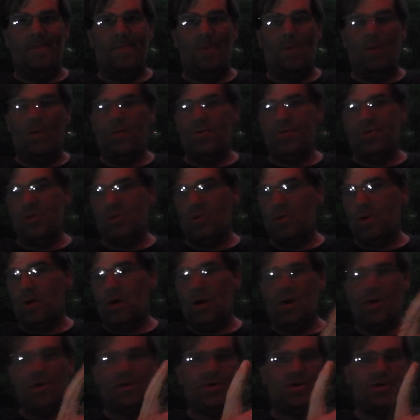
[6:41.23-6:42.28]
Orange
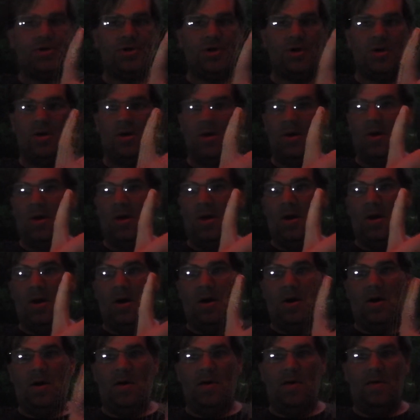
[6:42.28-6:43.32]
Crush,
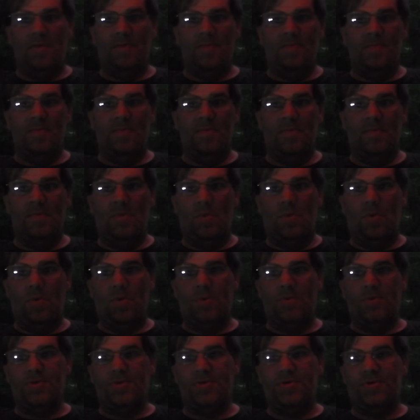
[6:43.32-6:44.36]
uh,
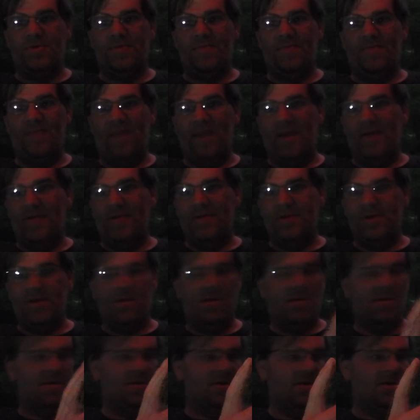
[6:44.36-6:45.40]
Orange
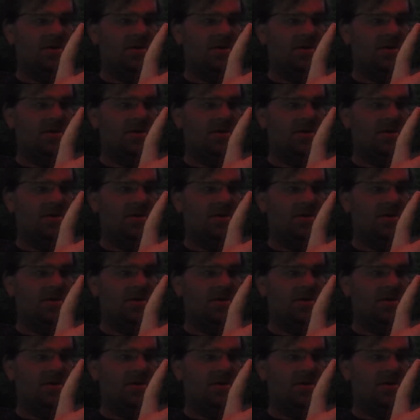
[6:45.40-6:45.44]
Fanta.